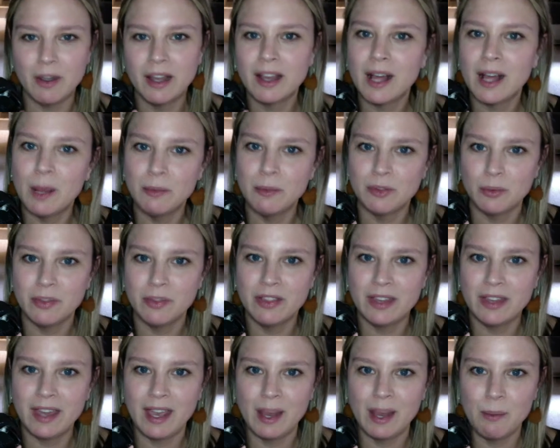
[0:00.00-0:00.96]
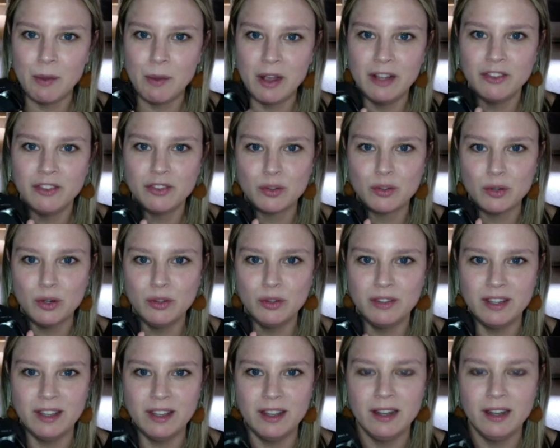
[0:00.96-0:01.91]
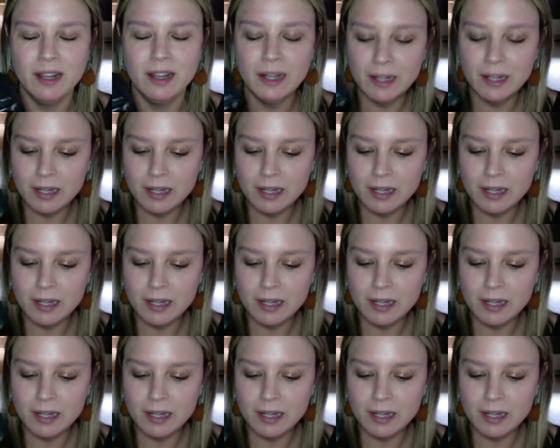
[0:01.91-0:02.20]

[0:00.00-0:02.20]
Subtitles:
It comes with the camera, it screws in,